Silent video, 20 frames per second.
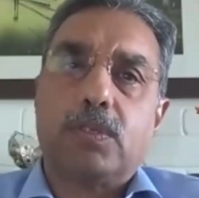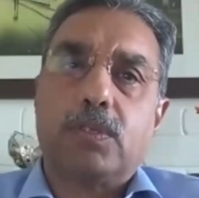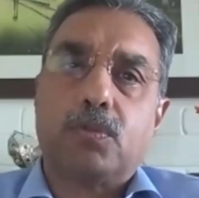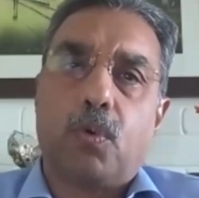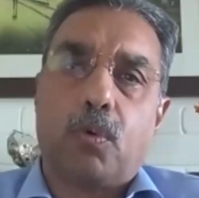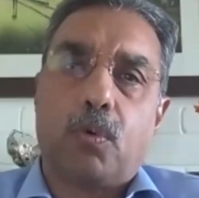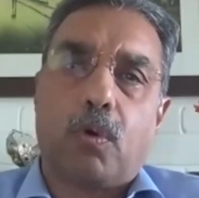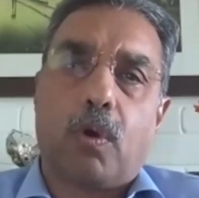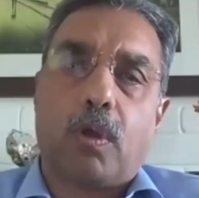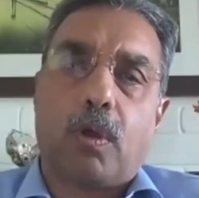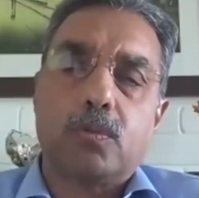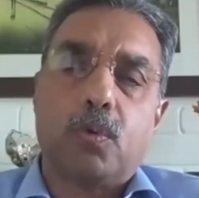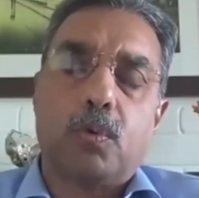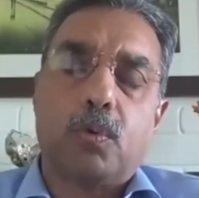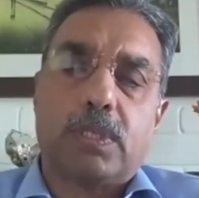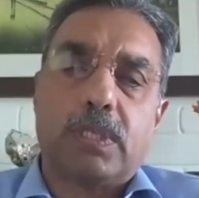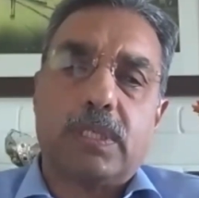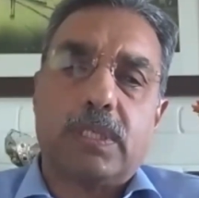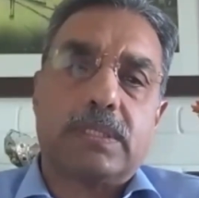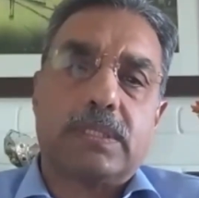the show cause
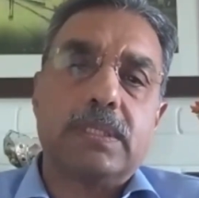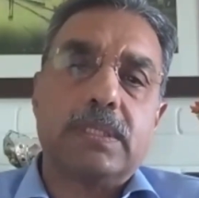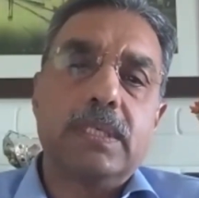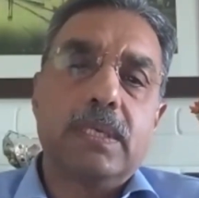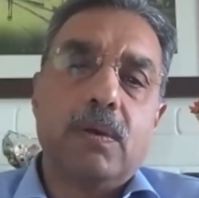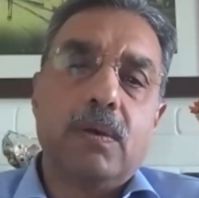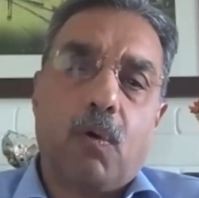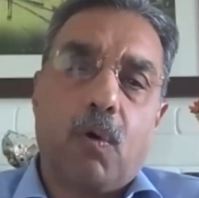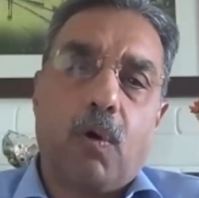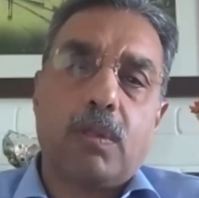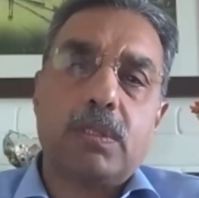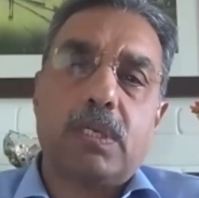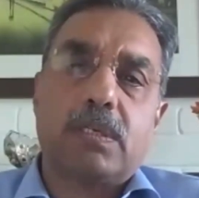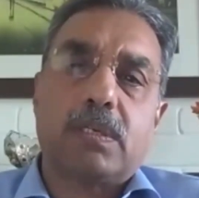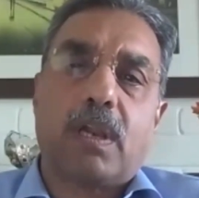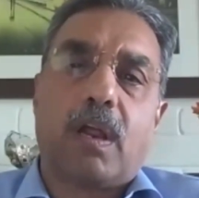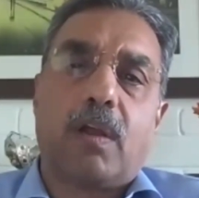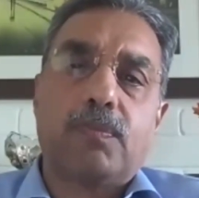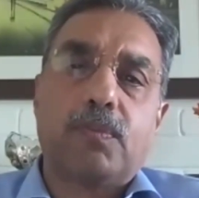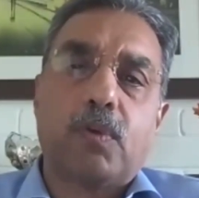notice or the
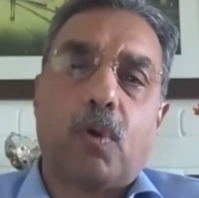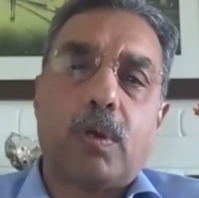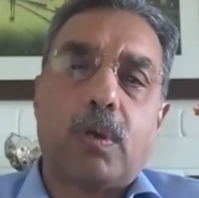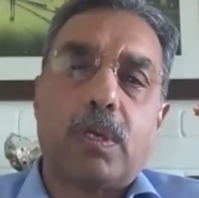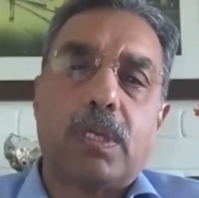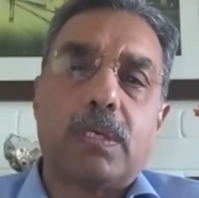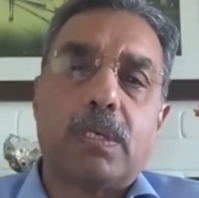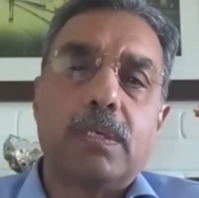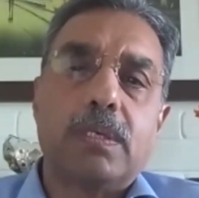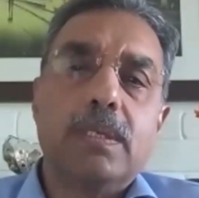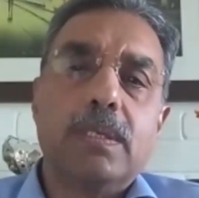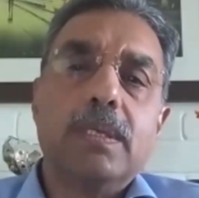draft order,